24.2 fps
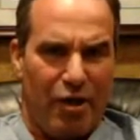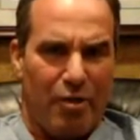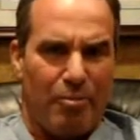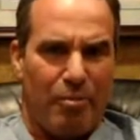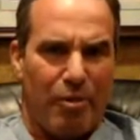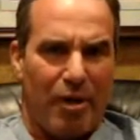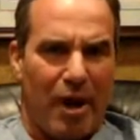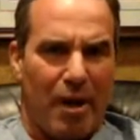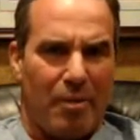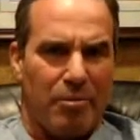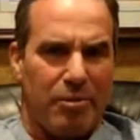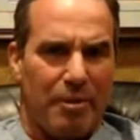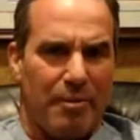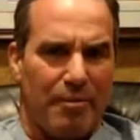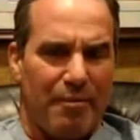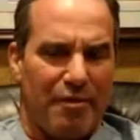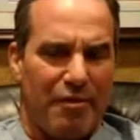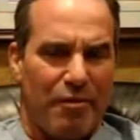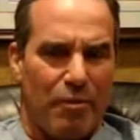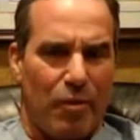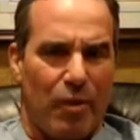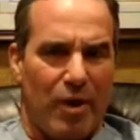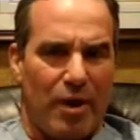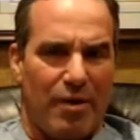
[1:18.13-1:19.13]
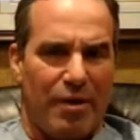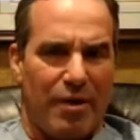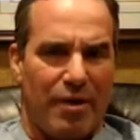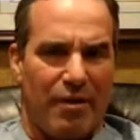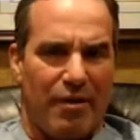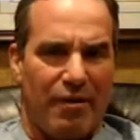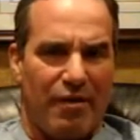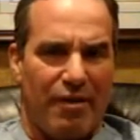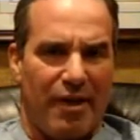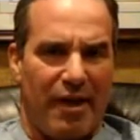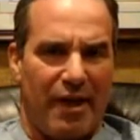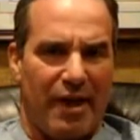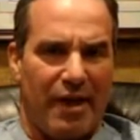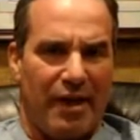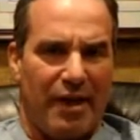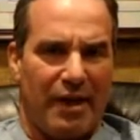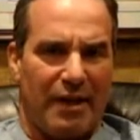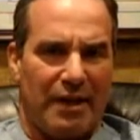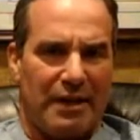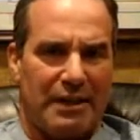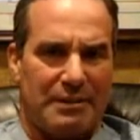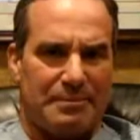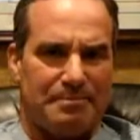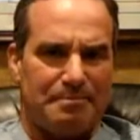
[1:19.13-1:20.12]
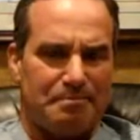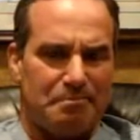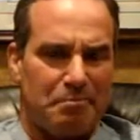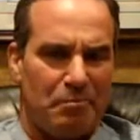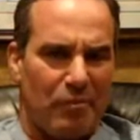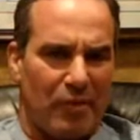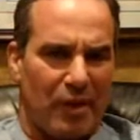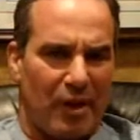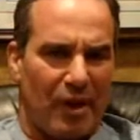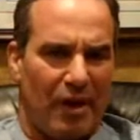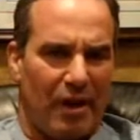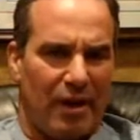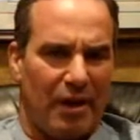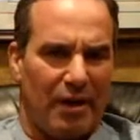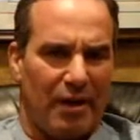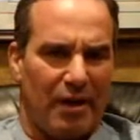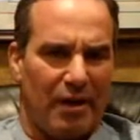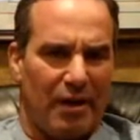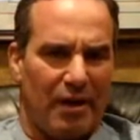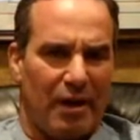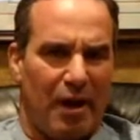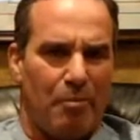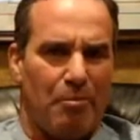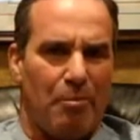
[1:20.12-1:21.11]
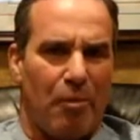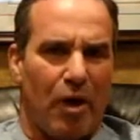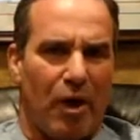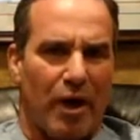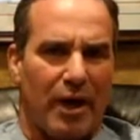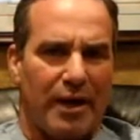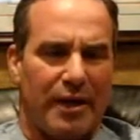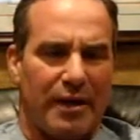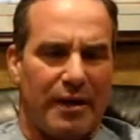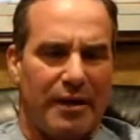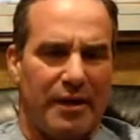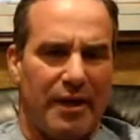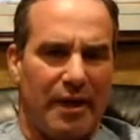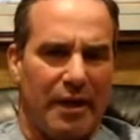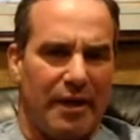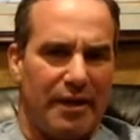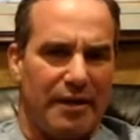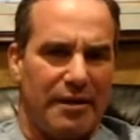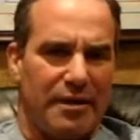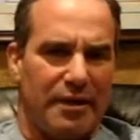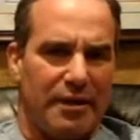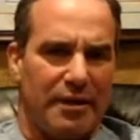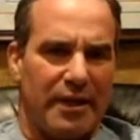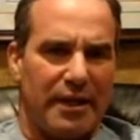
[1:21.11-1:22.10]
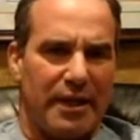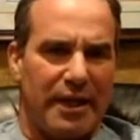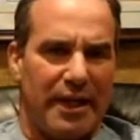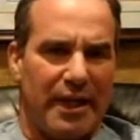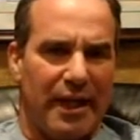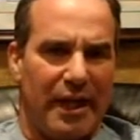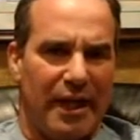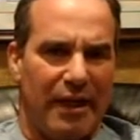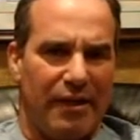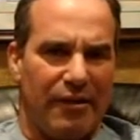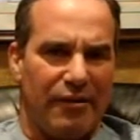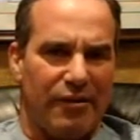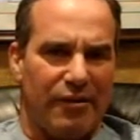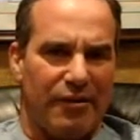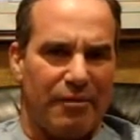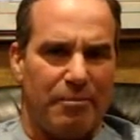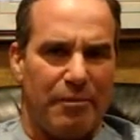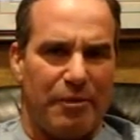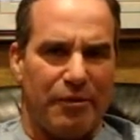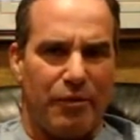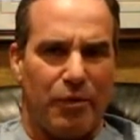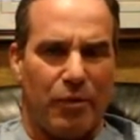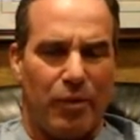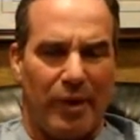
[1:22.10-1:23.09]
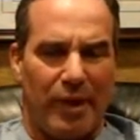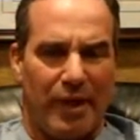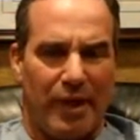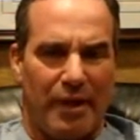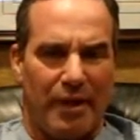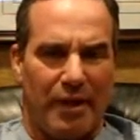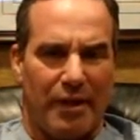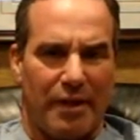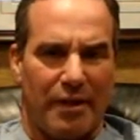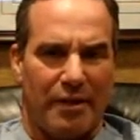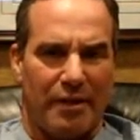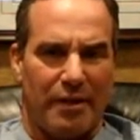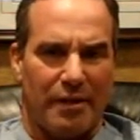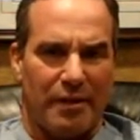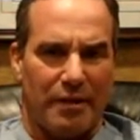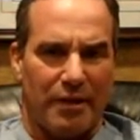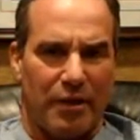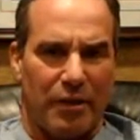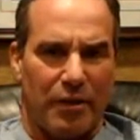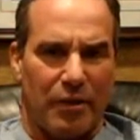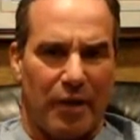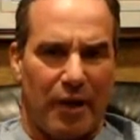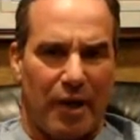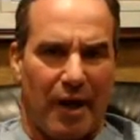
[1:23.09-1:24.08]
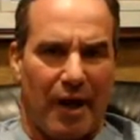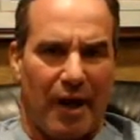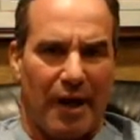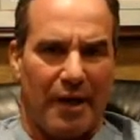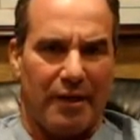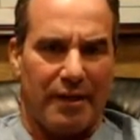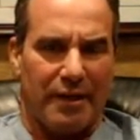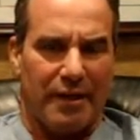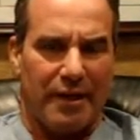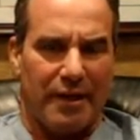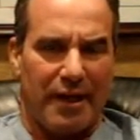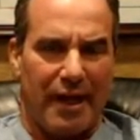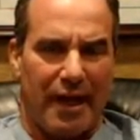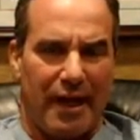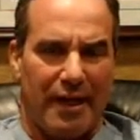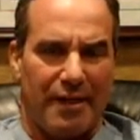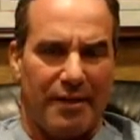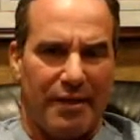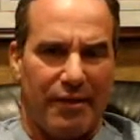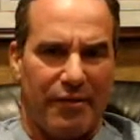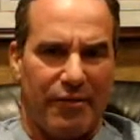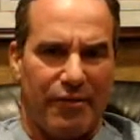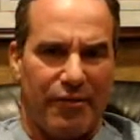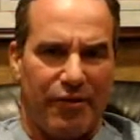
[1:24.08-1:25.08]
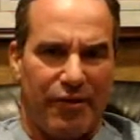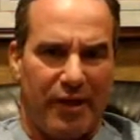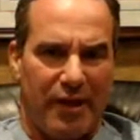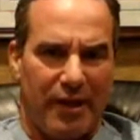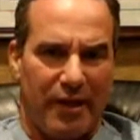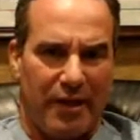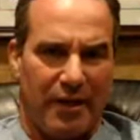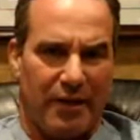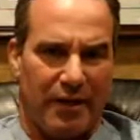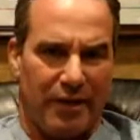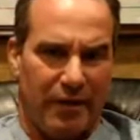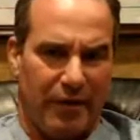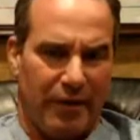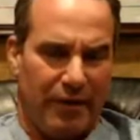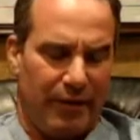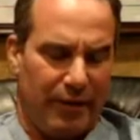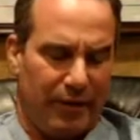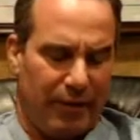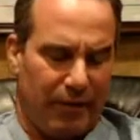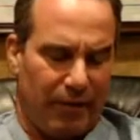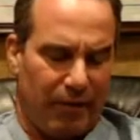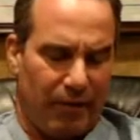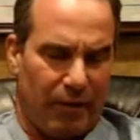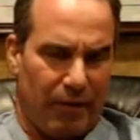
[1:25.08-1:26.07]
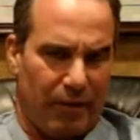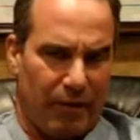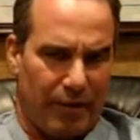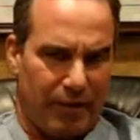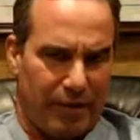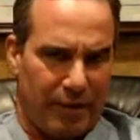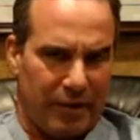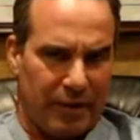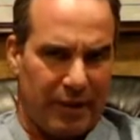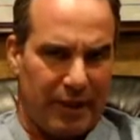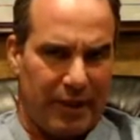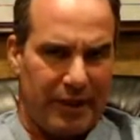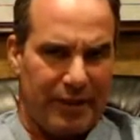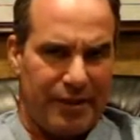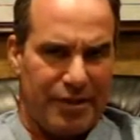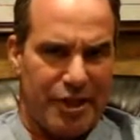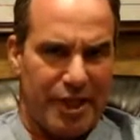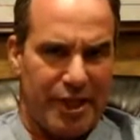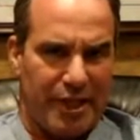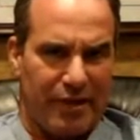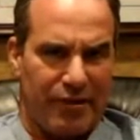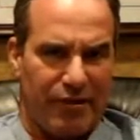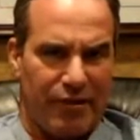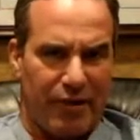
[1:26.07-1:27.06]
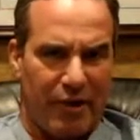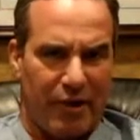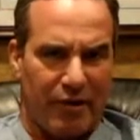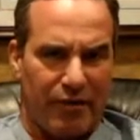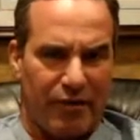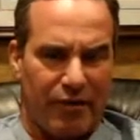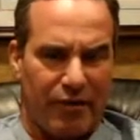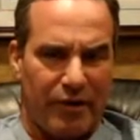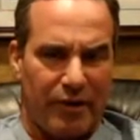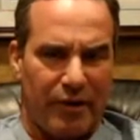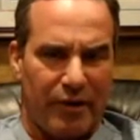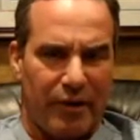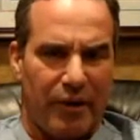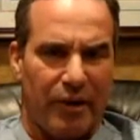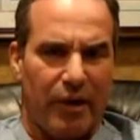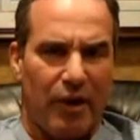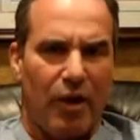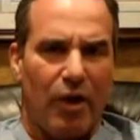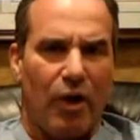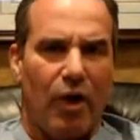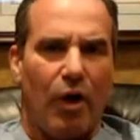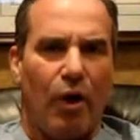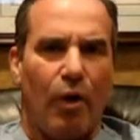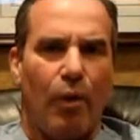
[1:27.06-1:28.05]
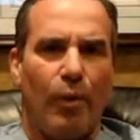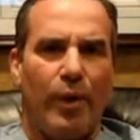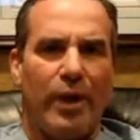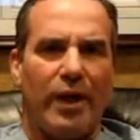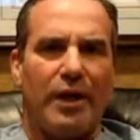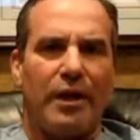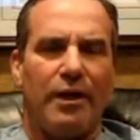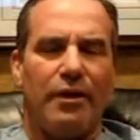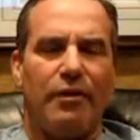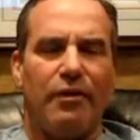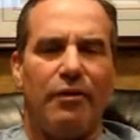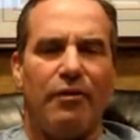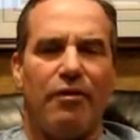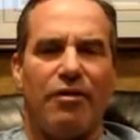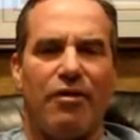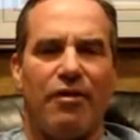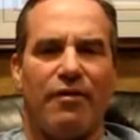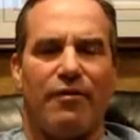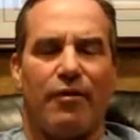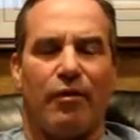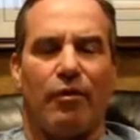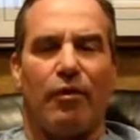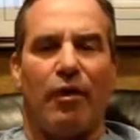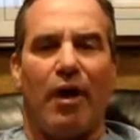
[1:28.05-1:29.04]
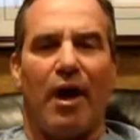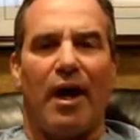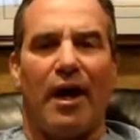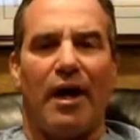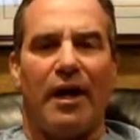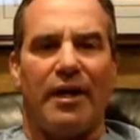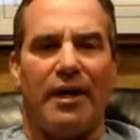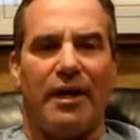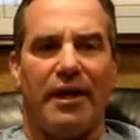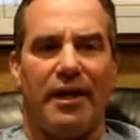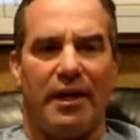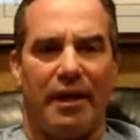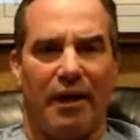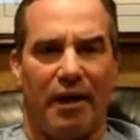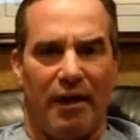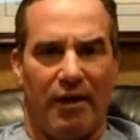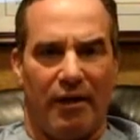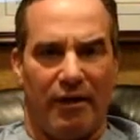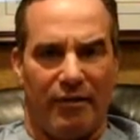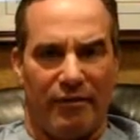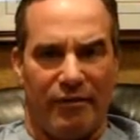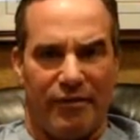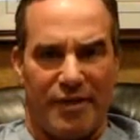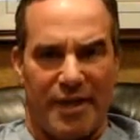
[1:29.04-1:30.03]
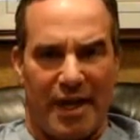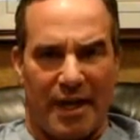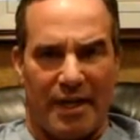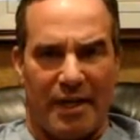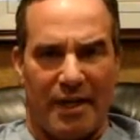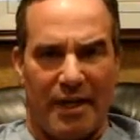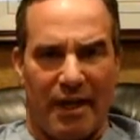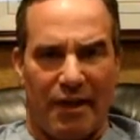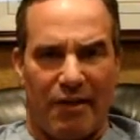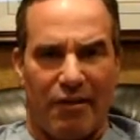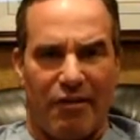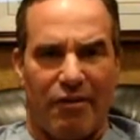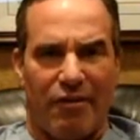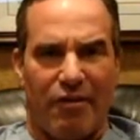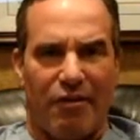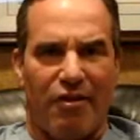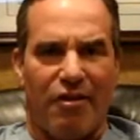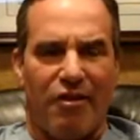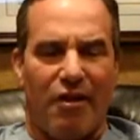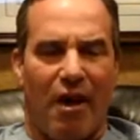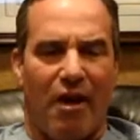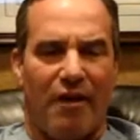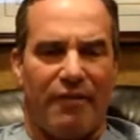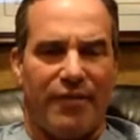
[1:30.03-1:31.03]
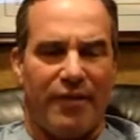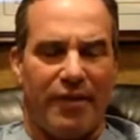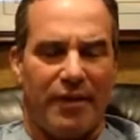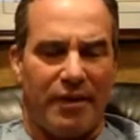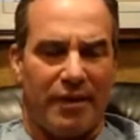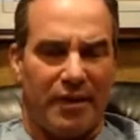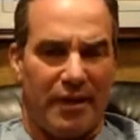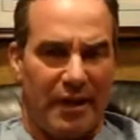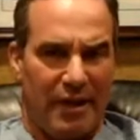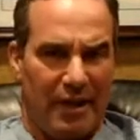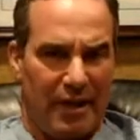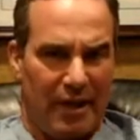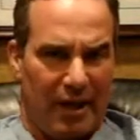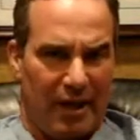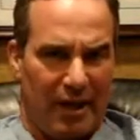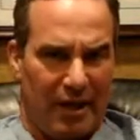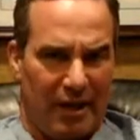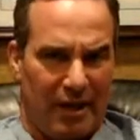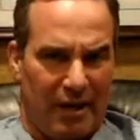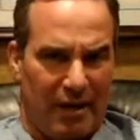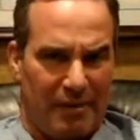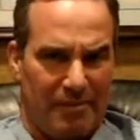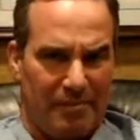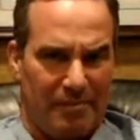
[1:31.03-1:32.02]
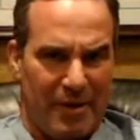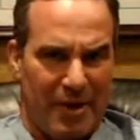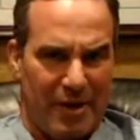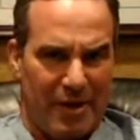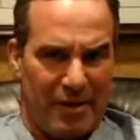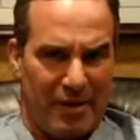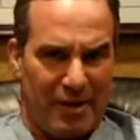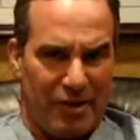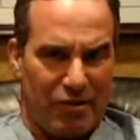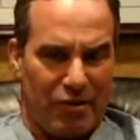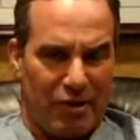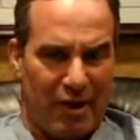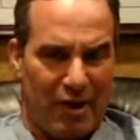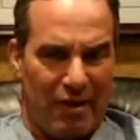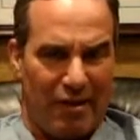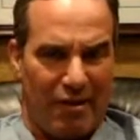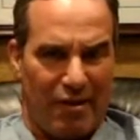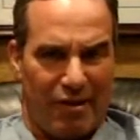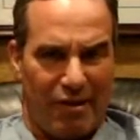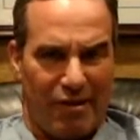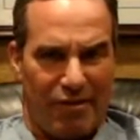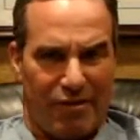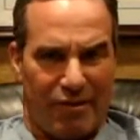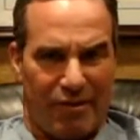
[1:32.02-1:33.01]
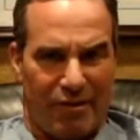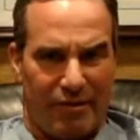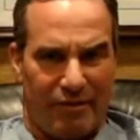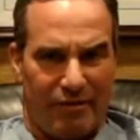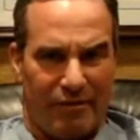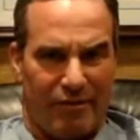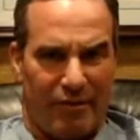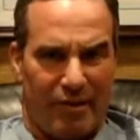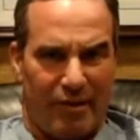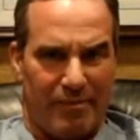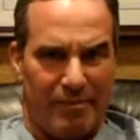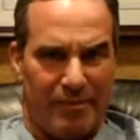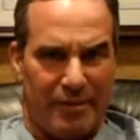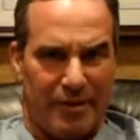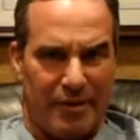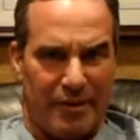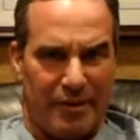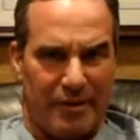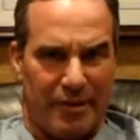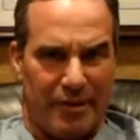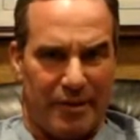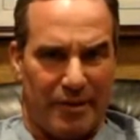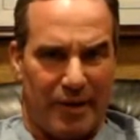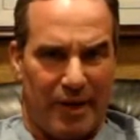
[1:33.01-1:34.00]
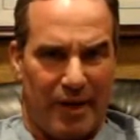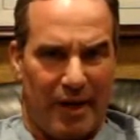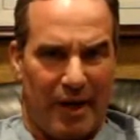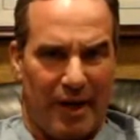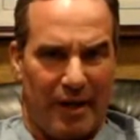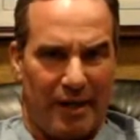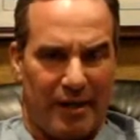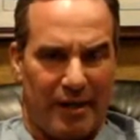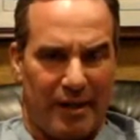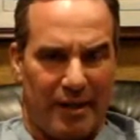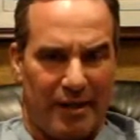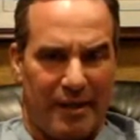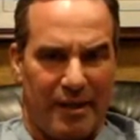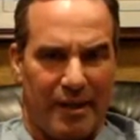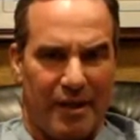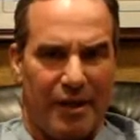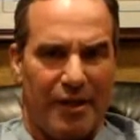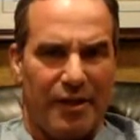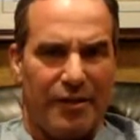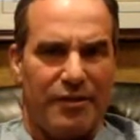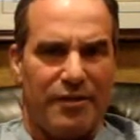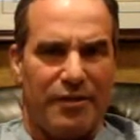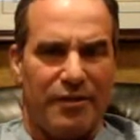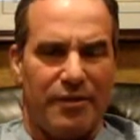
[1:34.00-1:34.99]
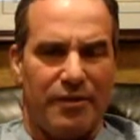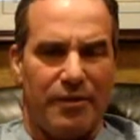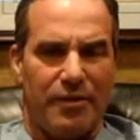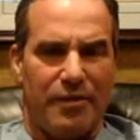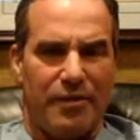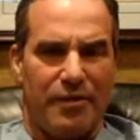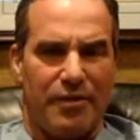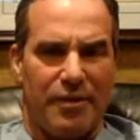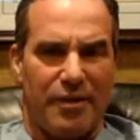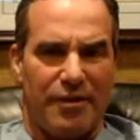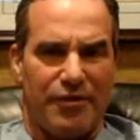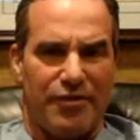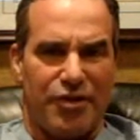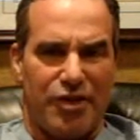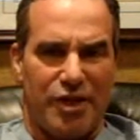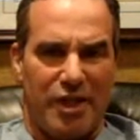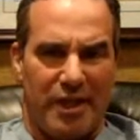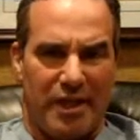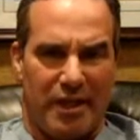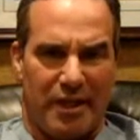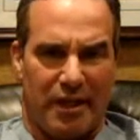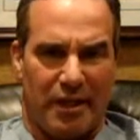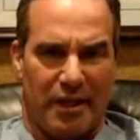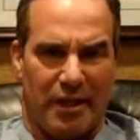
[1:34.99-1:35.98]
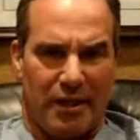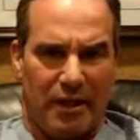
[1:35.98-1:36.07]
problems where there's a marked delineation between the lower eyelid and the cheek, or the lid-cheek junction, we can use a variety of techniques to soften the transition from the lower eyelid to the cheek.